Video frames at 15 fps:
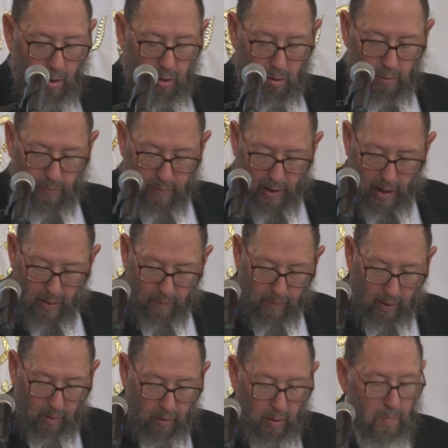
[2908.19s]

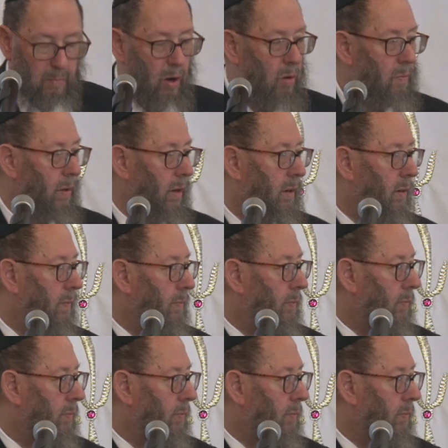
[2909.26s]
surviving the moment.